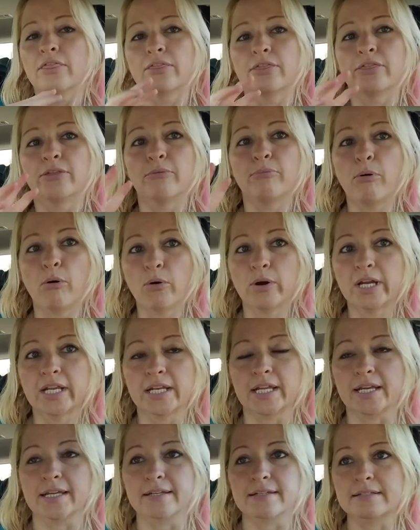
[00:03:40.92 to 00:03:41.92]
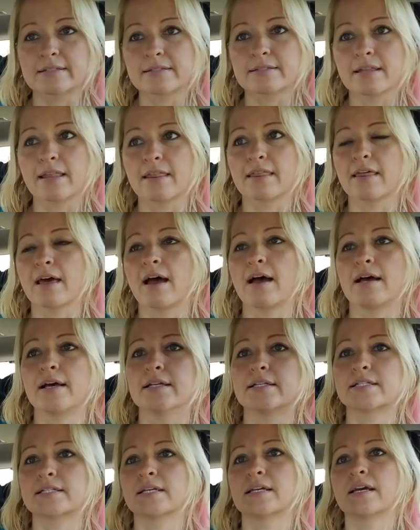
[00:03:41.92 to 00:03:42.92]
The point is
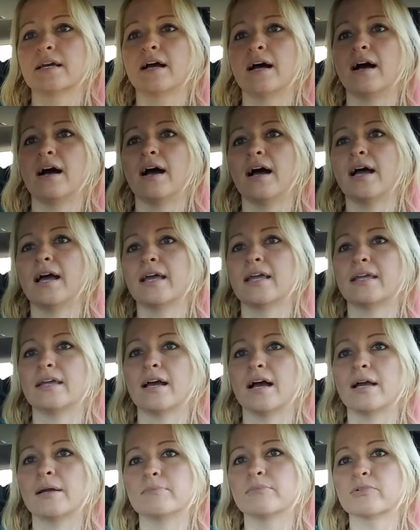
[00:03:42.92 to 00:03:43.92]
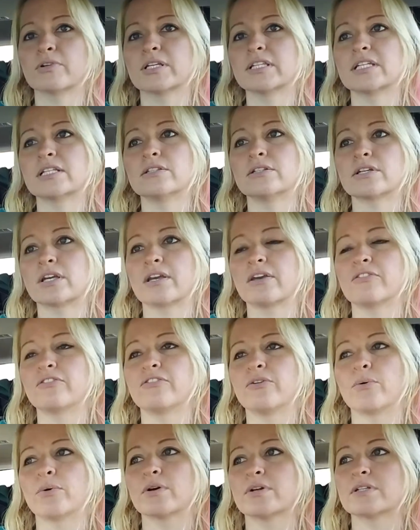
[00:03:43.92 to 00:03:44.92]
that I'm really looking
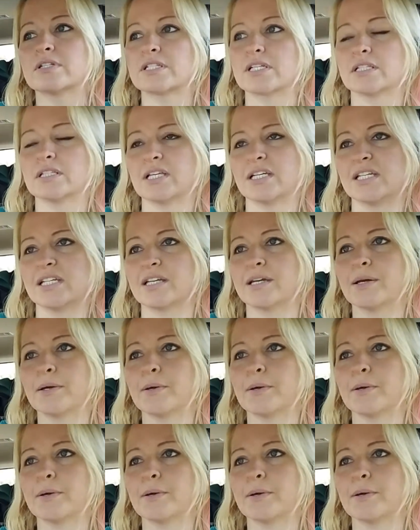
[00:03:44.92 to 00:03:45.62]
forward to like